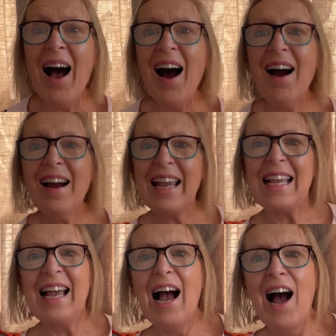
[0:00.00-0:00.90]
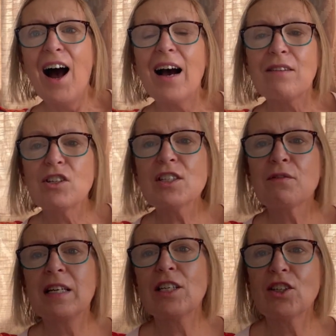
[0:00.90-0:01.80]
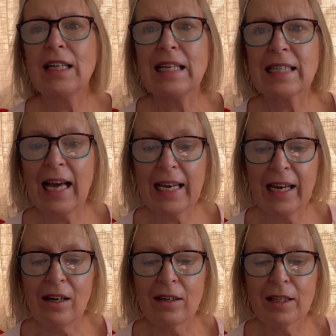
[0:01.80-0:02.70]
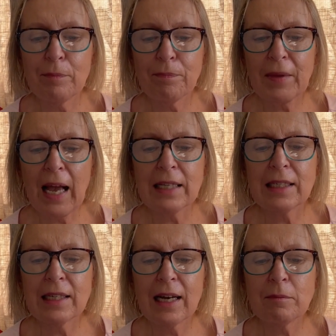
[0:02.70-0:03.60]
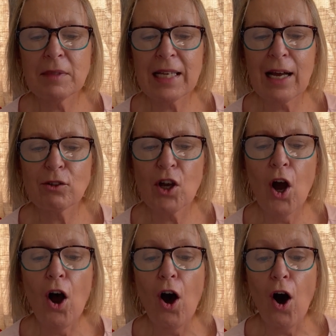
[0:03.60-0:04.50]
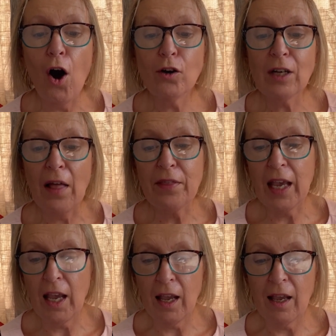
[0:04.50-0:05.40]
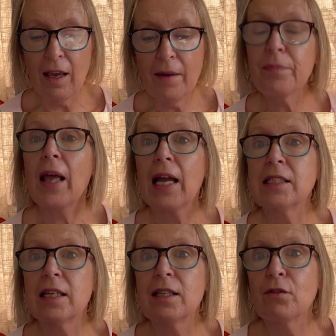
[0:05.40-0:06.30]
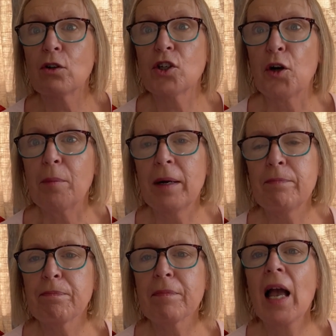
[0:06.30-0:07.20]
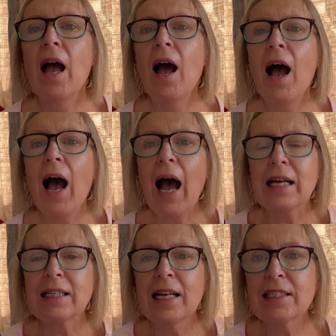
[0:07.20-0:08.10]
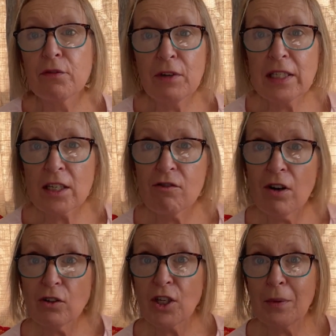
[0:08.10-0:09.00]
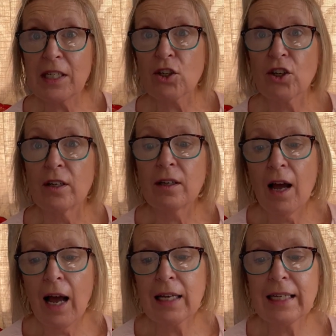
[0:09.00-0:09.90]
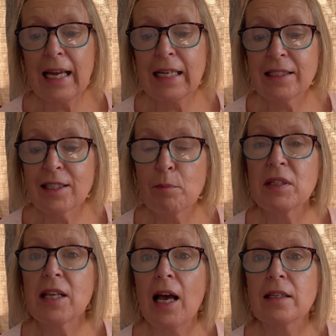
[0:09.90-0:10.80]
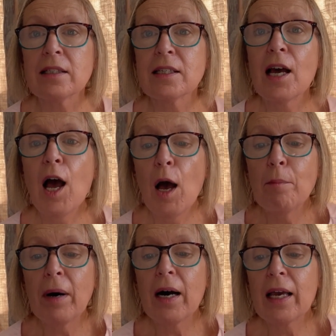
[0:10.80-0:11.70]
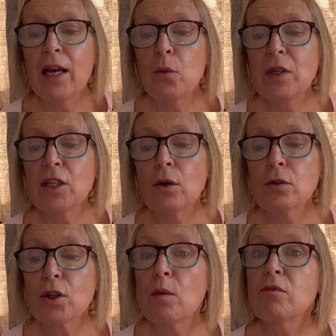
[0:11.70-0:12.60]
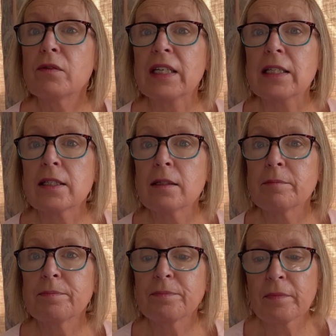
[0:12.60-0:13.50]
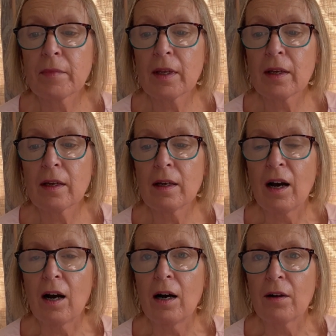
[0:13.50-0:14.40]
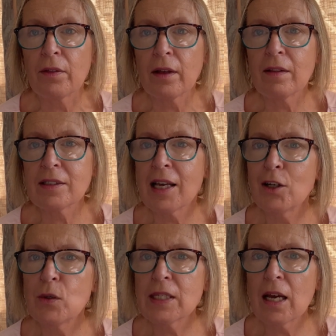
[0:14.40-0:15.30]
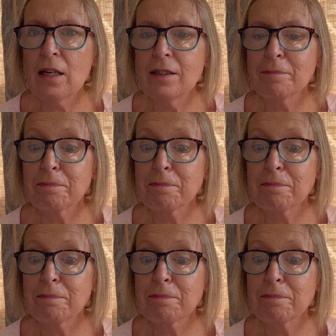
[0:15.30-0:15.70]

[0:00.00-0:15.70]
Hi, I've just finished a Netgalley arc and it comes out on the 18th of October, and it's a Fitzcarraldo edition, and it's The Possessed by Witold Gombrowicz. I think that's how you say it.